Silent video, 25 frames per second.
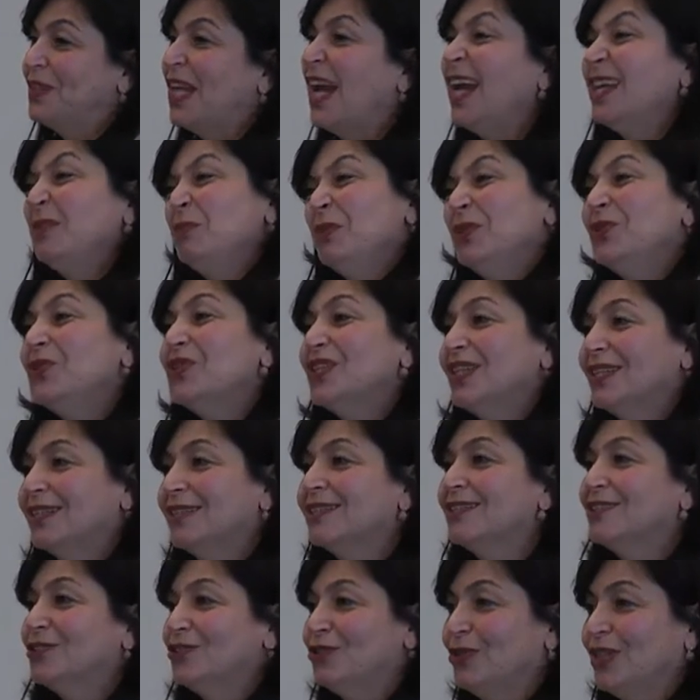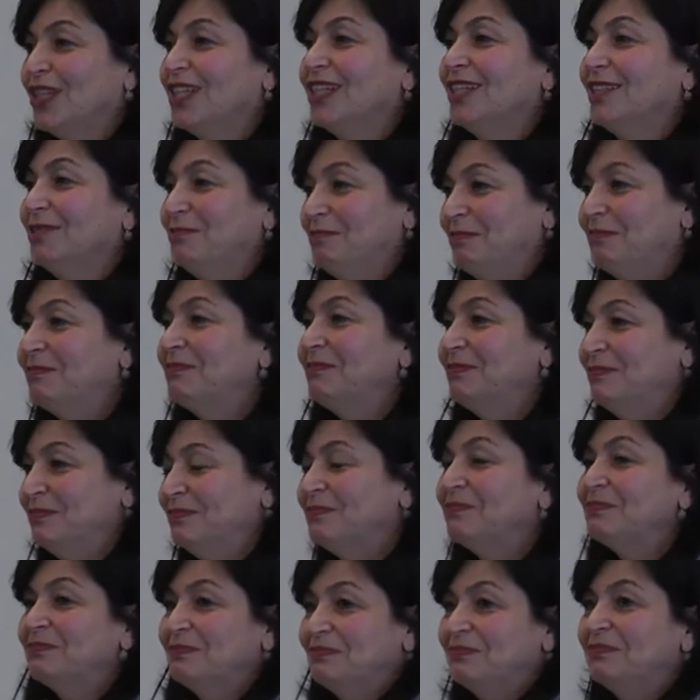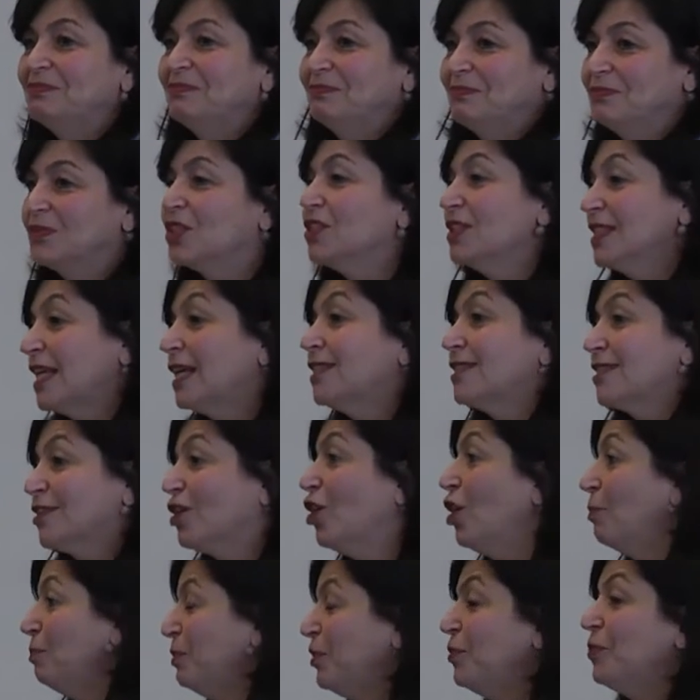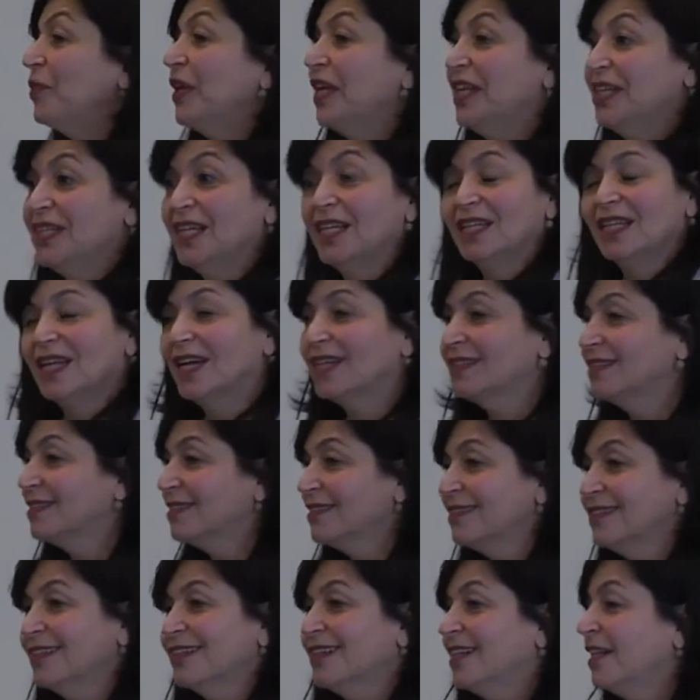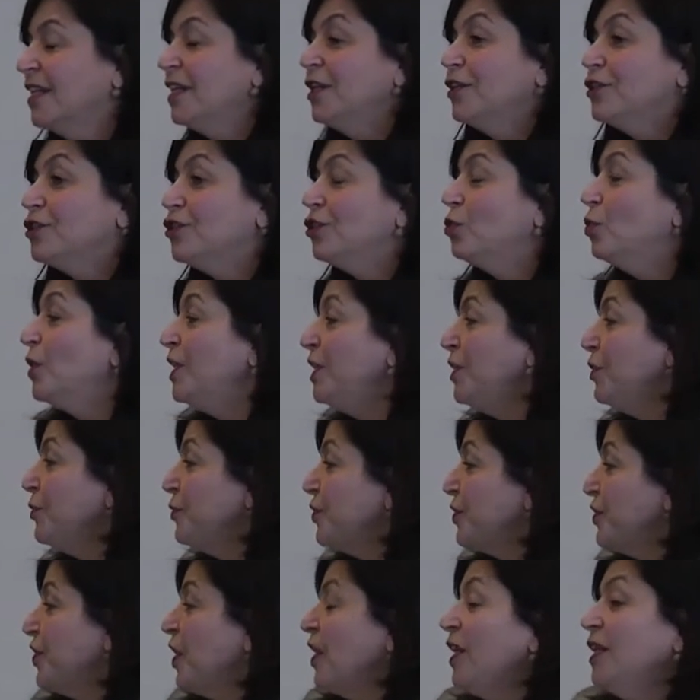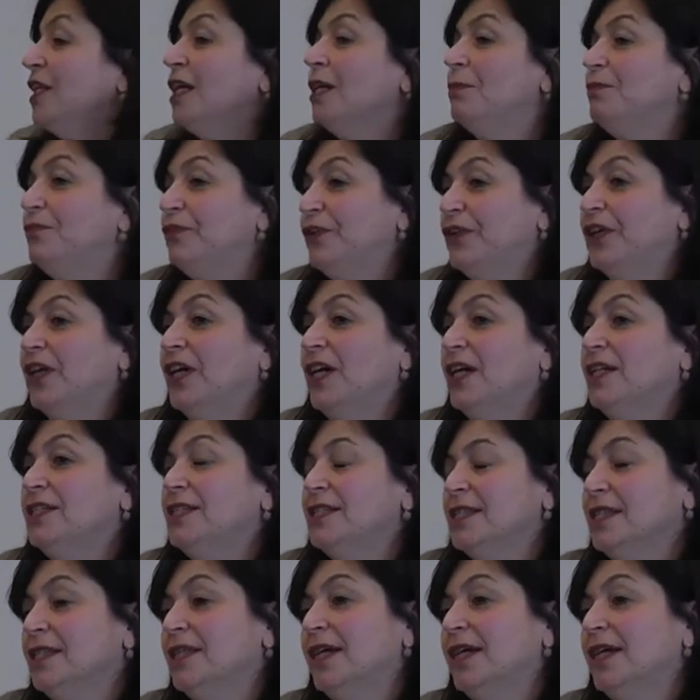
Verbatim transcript: And music is tricky. Yeah. yeah so that's copyright and that's, so when you sign up for us